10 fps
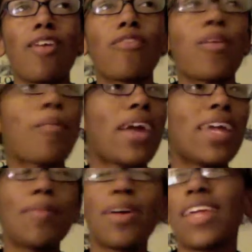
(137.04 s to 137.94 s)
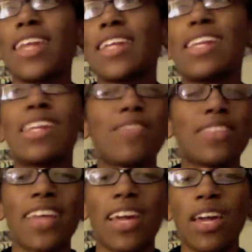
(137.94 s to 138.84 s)
from my email that it didn't
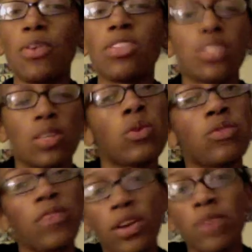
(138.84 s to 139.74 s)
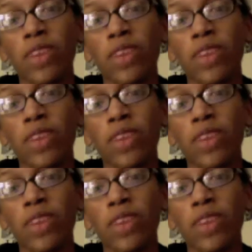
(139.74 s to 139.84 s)
even say. It was very,